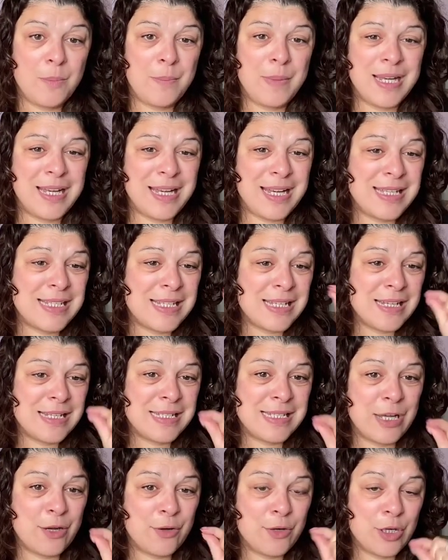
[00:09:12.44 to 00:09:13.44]
But it isn't
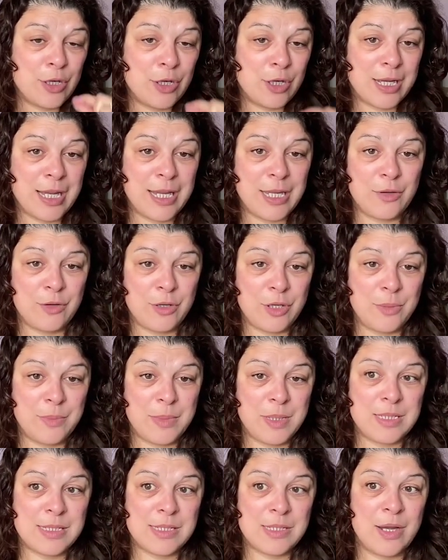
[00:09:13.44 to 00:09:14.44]
until you look at your
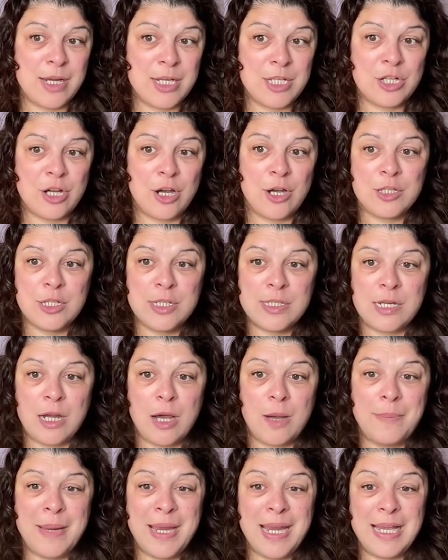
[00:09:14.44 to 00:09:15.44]
human design chart and you
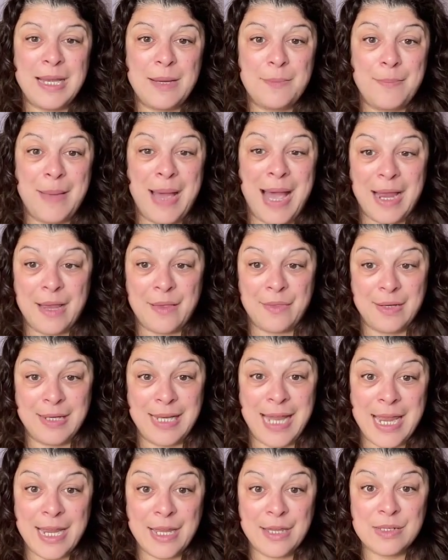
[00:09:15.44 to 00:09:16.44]
start peeling back the
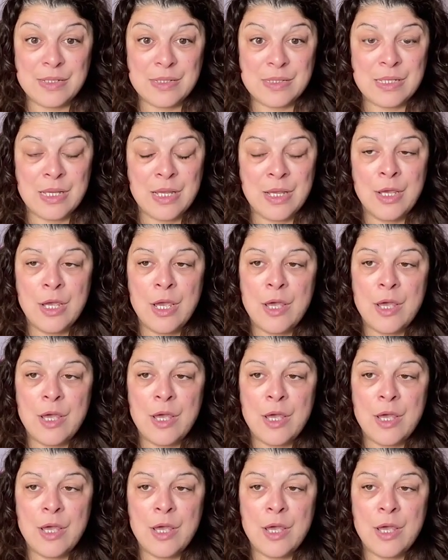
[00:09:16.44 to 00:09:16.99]
layers